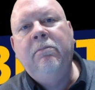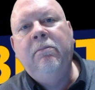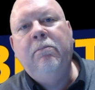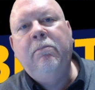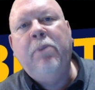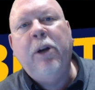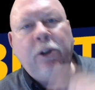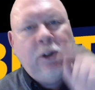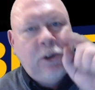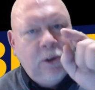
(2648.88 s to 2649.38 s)

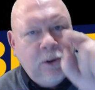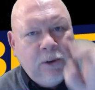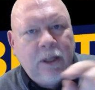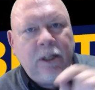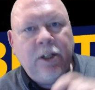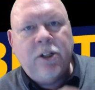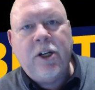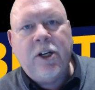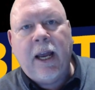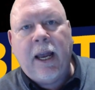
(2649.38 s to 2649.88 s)
But you
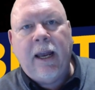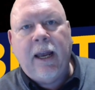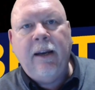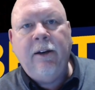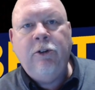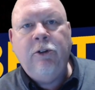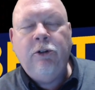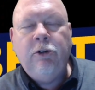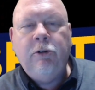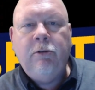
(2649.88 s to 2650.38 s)
can
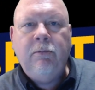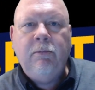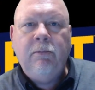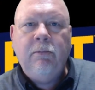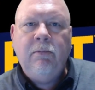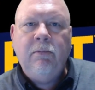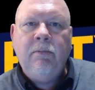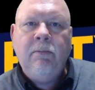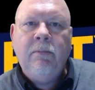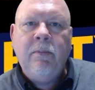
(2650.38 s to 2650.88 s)
change.
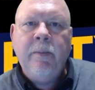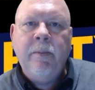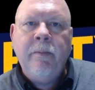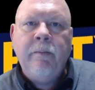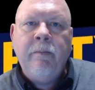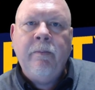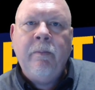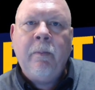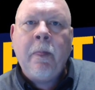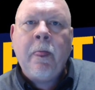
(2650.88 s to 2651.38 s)

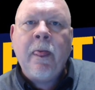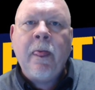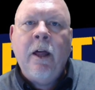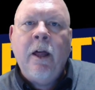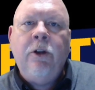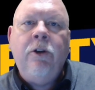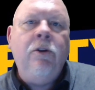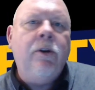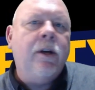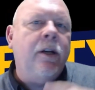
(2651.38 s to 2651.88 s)

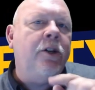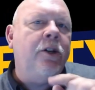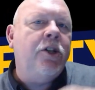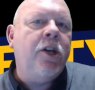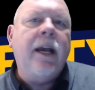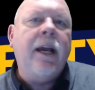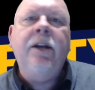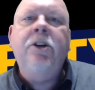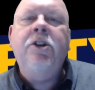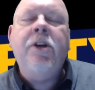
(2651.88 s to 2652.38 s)
You can
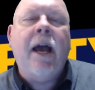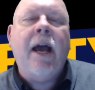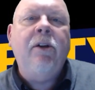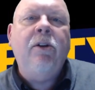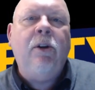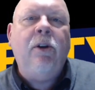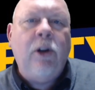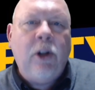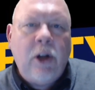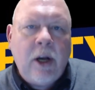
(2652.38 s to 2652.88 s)
change how
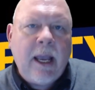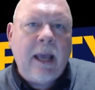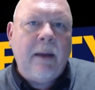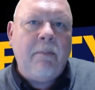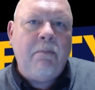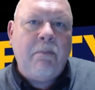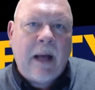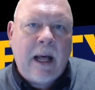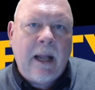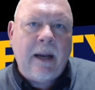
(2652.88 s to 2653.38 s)
you look
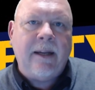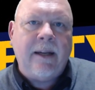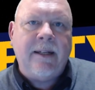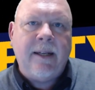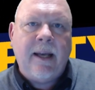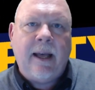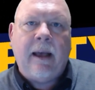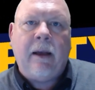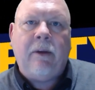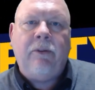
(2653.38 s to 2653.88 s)
at
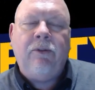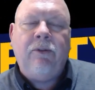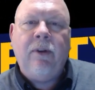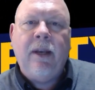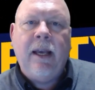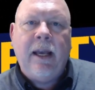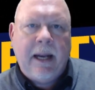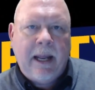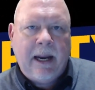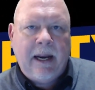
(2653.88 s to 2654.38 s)
politics
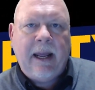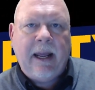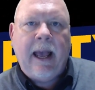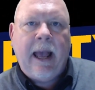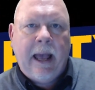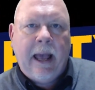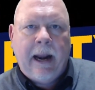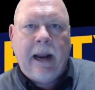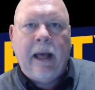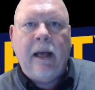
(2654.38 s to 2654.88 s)
in
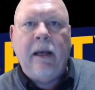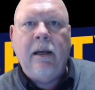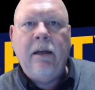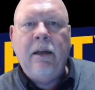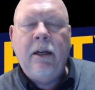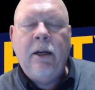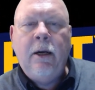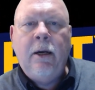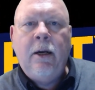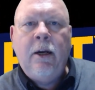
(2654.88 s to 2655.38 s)
Indiana.
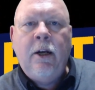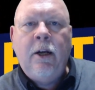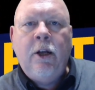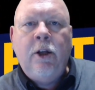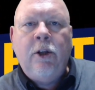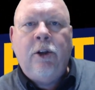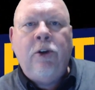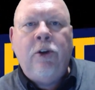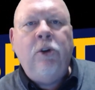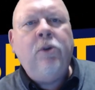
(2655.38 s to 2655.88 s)

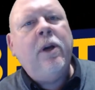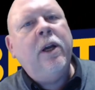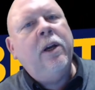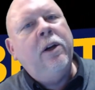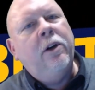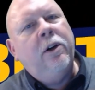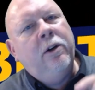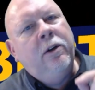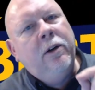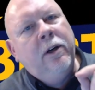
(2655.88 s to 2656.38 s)
You
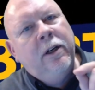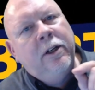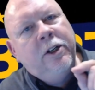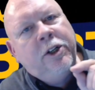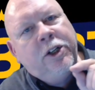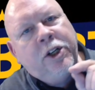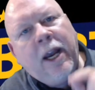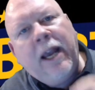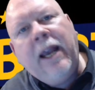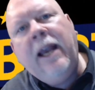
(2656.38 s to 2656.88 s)
can
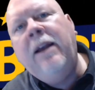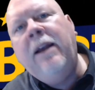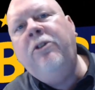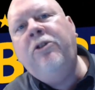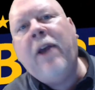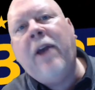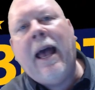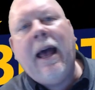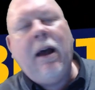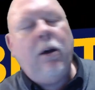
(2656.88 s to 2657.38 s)
change
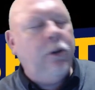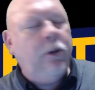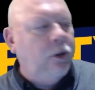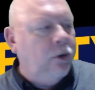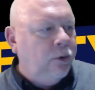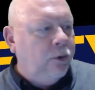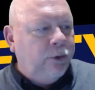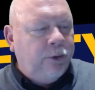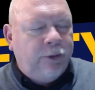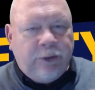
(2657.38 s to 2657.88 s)
how
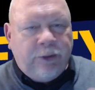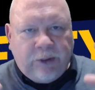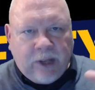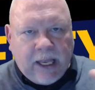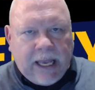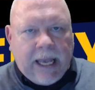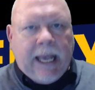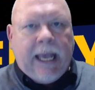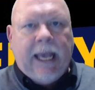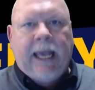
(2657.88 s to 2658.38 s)
you
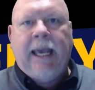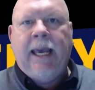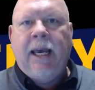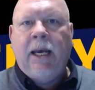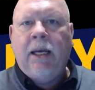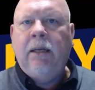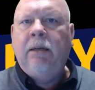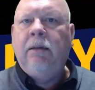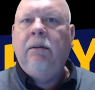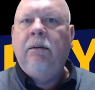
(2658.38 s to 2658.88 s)
see
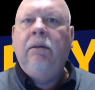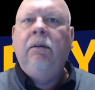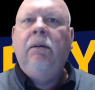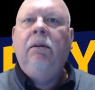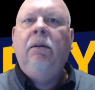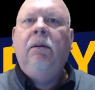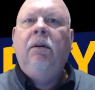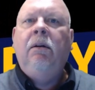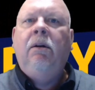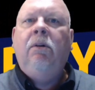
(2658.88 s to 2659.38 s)

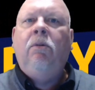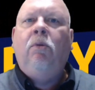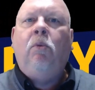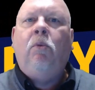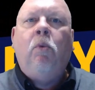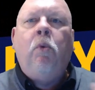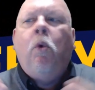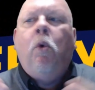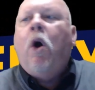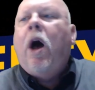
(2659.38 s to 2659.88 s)

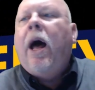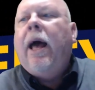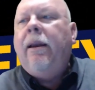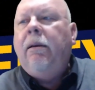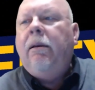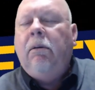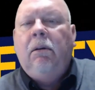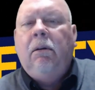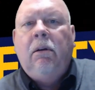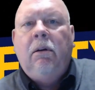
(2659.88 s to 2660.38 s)

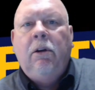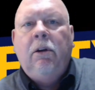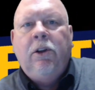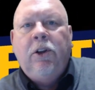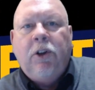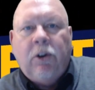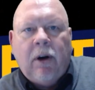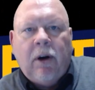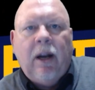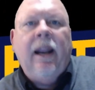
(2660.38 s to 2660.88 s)
what
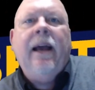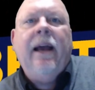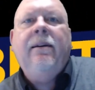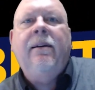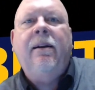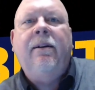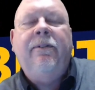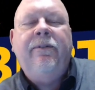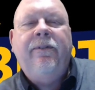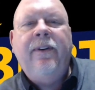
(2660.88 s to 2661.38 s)
your
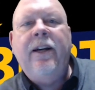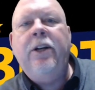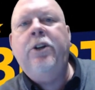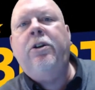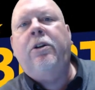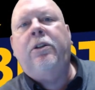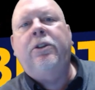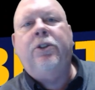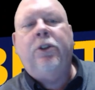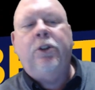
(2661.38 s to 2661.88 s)
elected
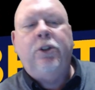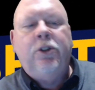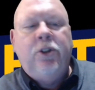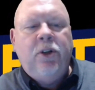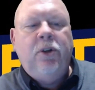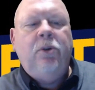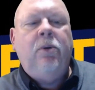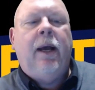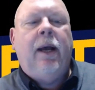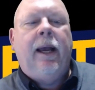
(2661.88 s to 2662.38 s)
officials are
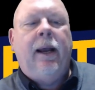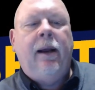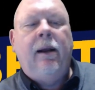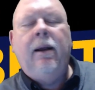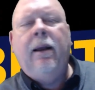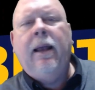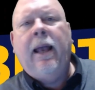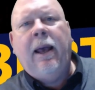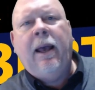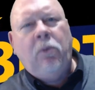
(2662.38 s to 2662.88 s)
doing
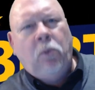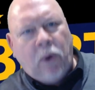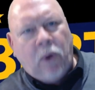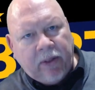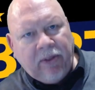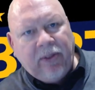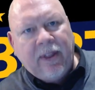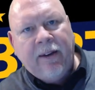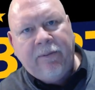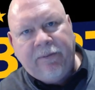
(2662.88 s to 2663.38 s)
and
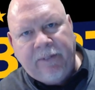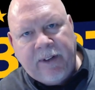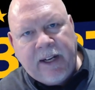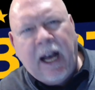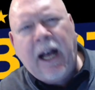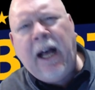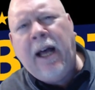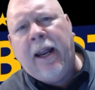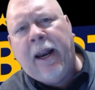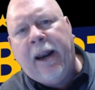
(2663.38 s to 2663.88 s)
what they've
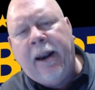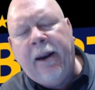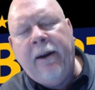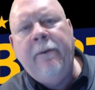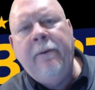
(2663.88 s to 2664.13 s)
done.